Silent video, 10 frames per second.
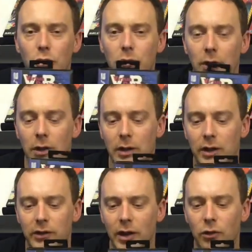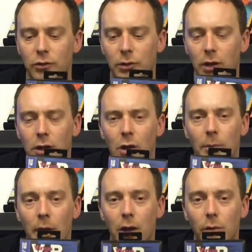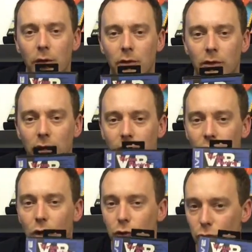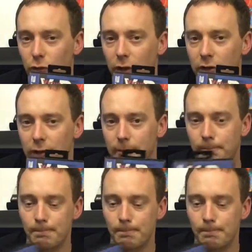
It sounds a lot better with virtual racing.